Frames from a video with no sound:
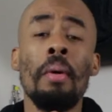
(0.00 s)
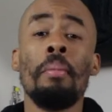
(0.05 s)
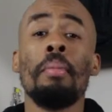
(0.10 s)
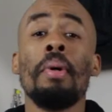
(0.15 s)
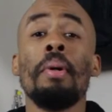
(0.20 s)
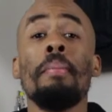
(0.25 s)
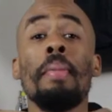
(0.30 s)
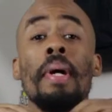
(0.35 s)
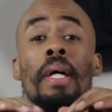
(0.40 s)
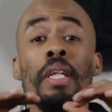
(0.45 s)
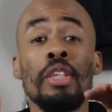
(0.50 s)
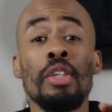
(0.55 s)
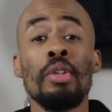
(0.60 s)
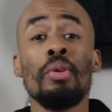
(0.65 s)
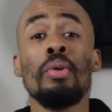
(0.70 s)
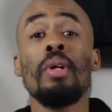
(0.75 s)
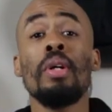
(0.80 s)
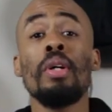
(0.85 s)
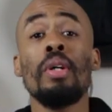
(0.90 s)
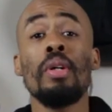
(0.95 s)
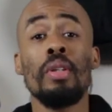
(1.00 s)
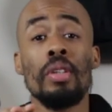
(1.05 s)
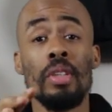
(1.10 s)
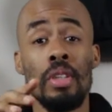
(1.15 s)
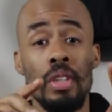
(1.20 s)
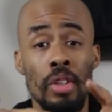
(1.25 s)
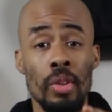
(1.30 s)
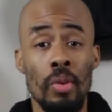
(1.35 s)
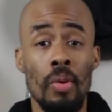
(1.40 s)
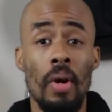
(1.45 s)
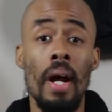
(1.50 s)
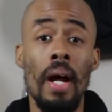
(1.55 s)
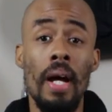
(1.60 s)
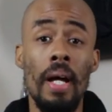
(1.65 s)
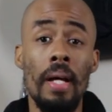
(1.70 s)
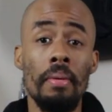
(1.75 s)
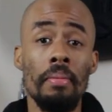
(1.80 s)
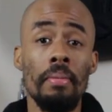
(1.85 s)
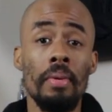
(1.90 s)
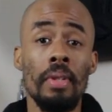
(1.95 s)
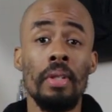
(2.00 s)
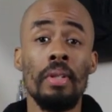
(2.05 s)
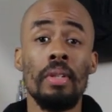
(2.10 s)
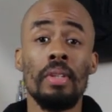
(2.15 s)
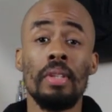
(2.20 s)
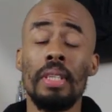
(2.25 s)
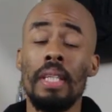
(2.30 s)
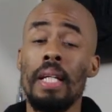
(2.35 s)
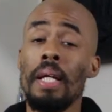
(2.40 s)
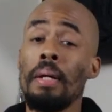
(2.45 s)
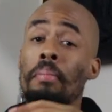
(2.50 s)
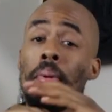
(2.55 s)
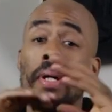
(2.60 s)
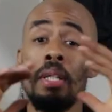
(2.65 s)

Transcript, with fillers: but make sure you're subscribed, you know what I'm saying?